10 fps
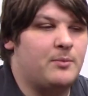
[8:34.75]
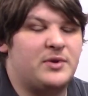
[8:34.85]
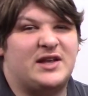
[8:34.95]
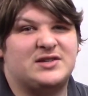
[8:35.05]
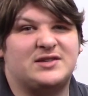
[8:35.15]

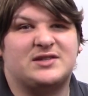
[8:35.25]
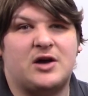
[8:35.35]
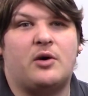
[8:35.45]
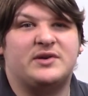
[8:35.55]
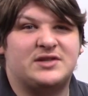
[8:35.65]
But that's because it's
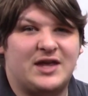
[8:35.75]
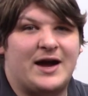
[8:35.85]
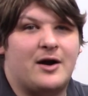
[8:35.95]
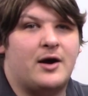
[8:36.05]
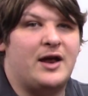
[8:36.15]
always
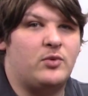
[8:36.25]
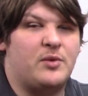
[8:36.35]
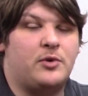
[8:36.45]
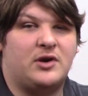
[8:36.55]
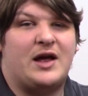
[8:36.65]
there, and when
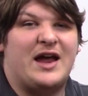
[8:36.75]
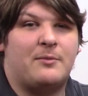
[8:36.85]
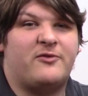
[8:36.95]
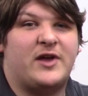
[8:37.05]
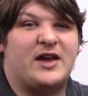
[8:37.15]
I put it in high
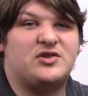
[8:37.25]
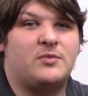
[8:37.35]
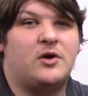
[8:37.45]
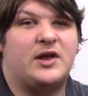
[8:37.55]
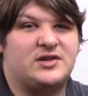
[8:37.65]
amplification mode,